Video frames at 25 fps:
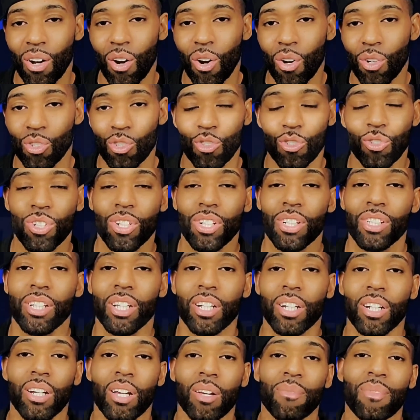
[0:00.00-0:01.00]
Ultra, is
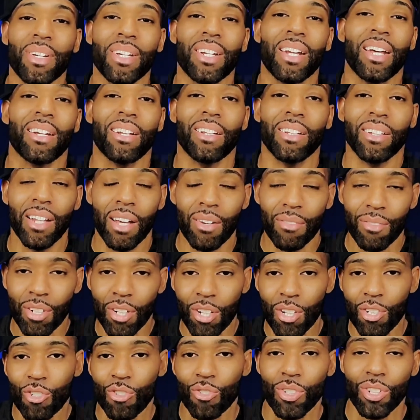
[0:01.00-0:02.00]
going to come in at
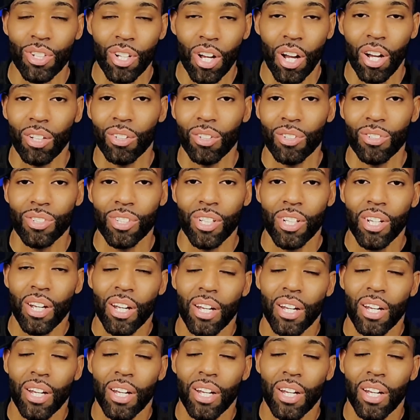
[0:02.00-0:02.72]
$1,100,